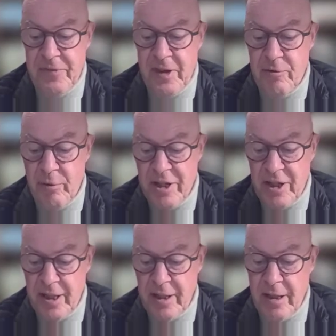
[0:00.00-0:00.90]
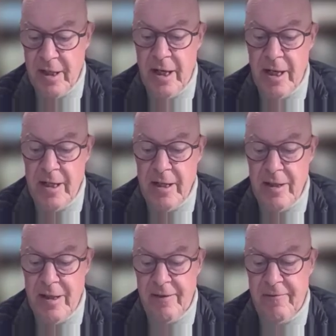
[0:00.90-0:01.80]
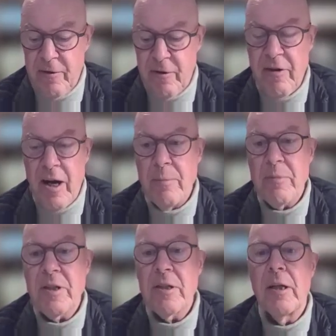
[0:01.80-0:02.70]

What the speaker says: addressing that farms